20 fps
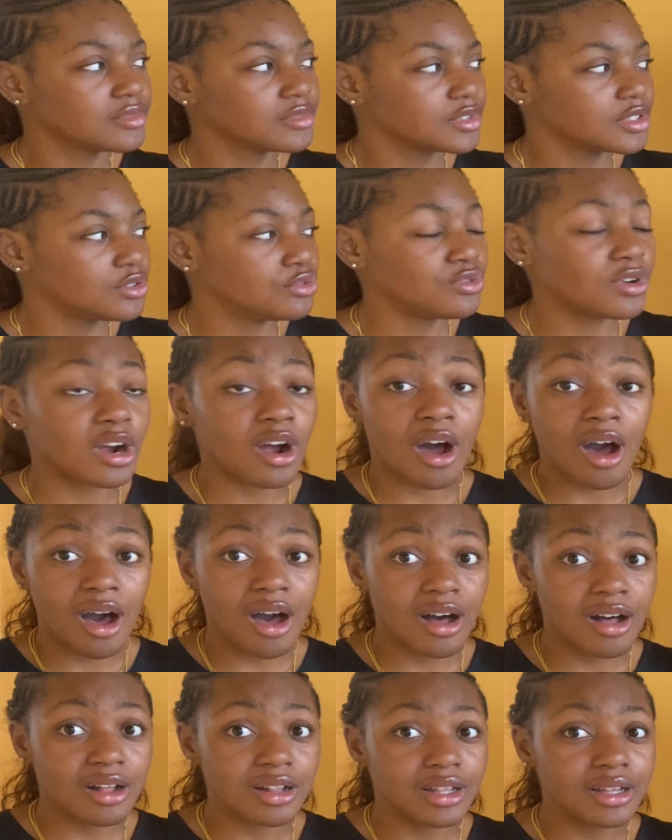
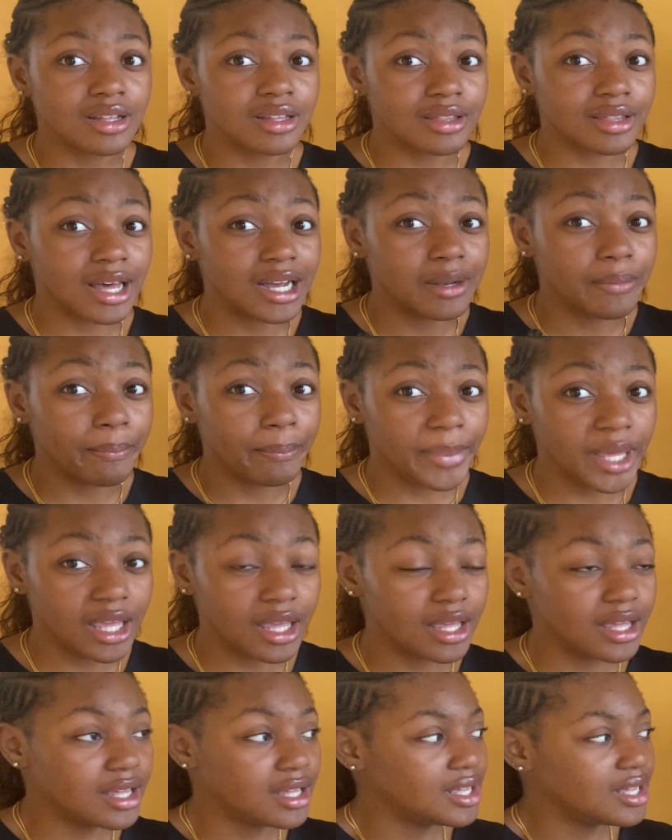Recall that
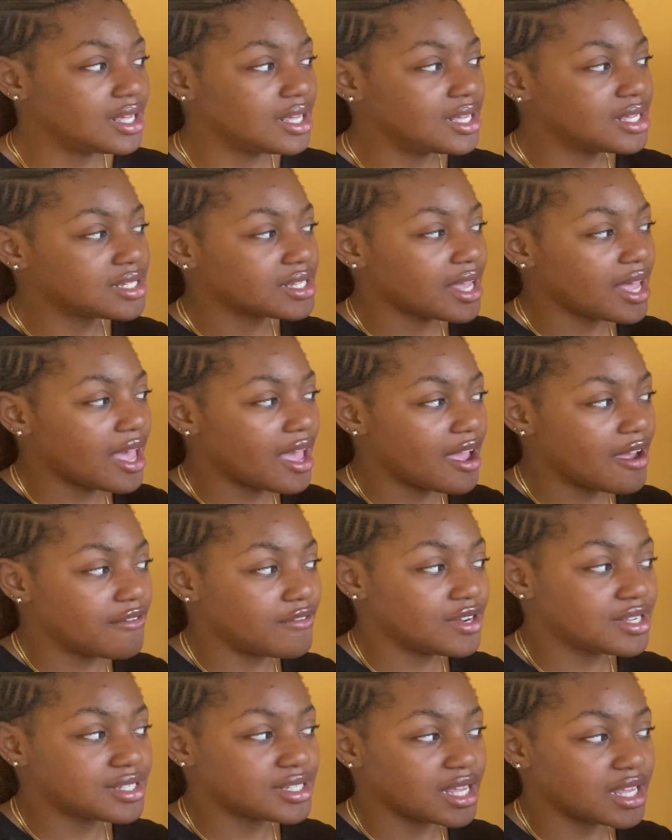B is
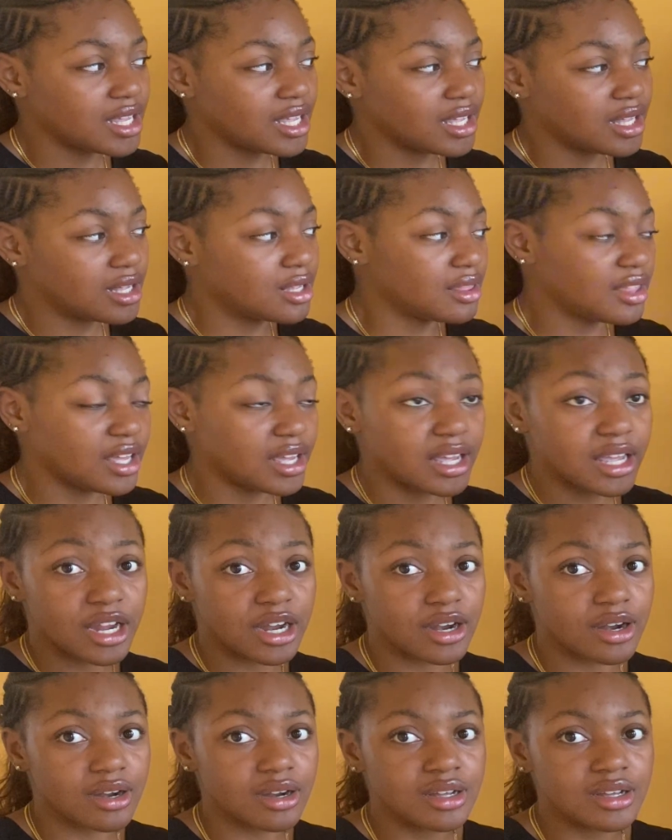every single thing
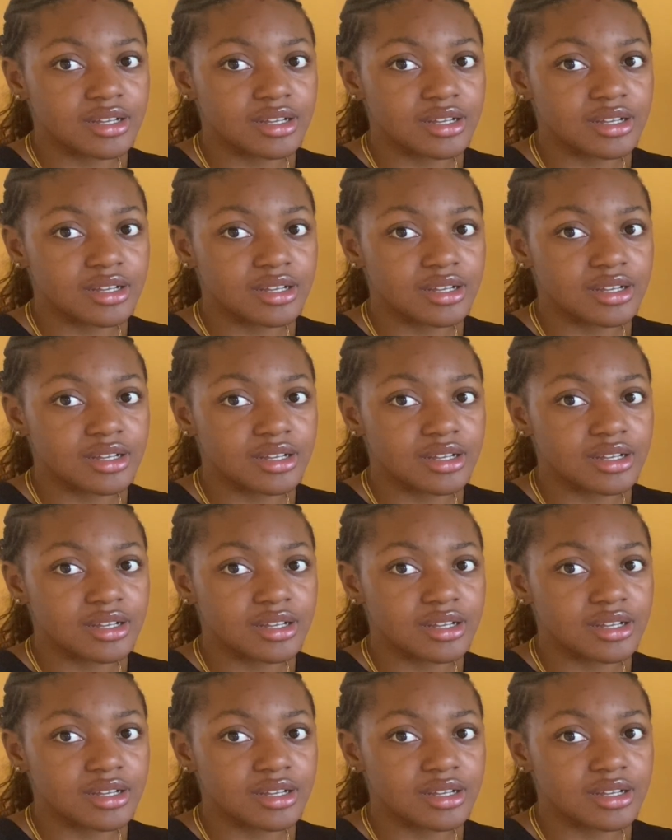here.